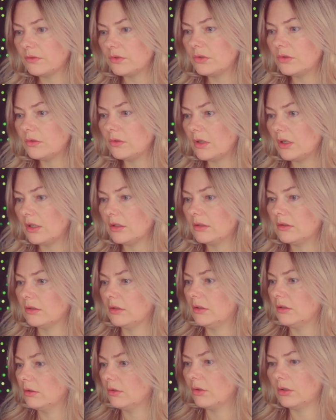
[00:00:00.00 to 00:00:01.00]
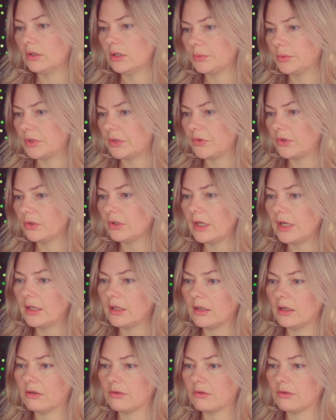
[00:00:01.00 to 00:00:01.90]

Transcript: to do that, call it whatever you like.